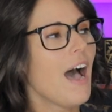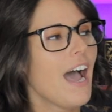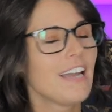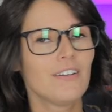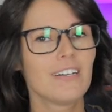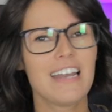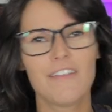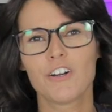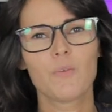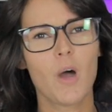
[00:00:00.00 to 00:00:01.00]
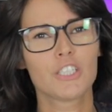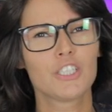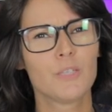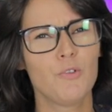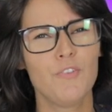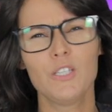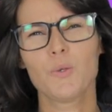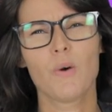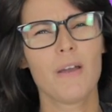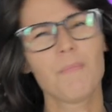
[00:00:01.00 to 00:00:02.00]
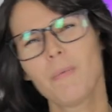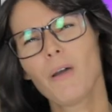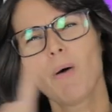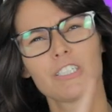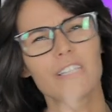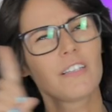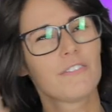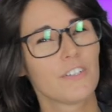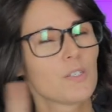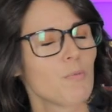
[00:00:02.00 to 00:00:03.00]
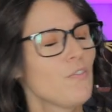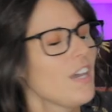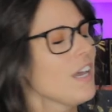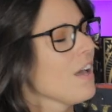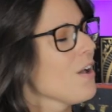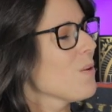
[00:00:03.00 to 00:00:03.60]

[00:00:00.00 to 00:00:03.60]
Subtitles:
I never watched the movies, or maybe I watched like the first movie.